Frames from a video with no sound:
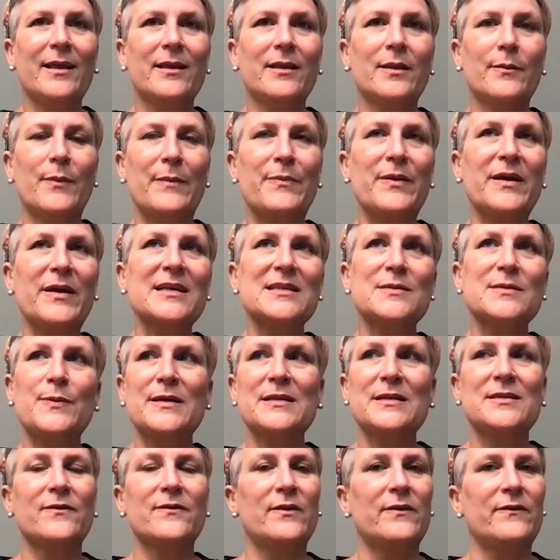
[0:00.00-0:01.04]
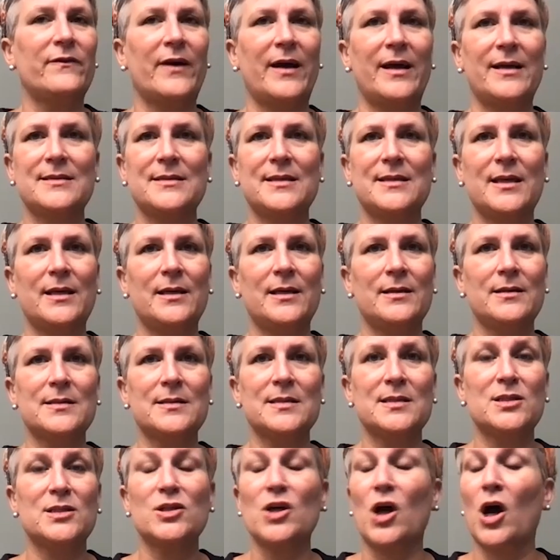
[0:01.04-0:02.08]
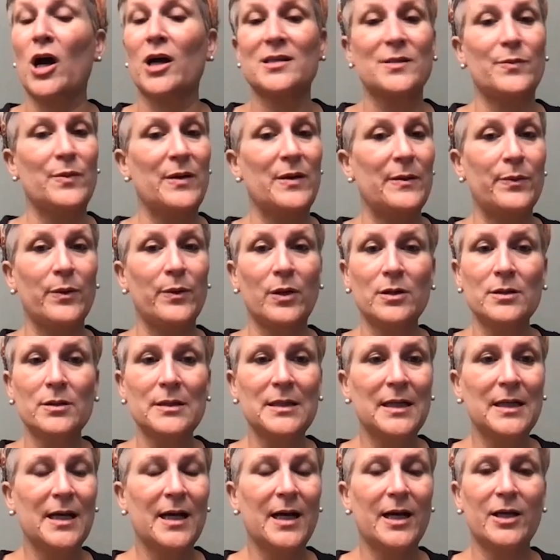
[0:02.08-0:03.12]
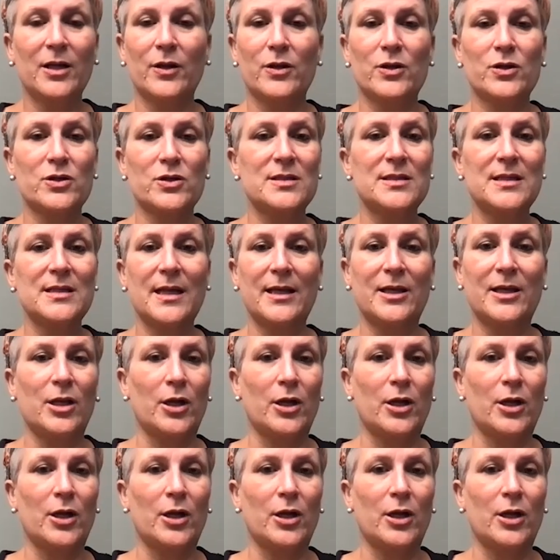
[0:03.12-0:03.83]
My biggest piece of advice is talk to people. There's, and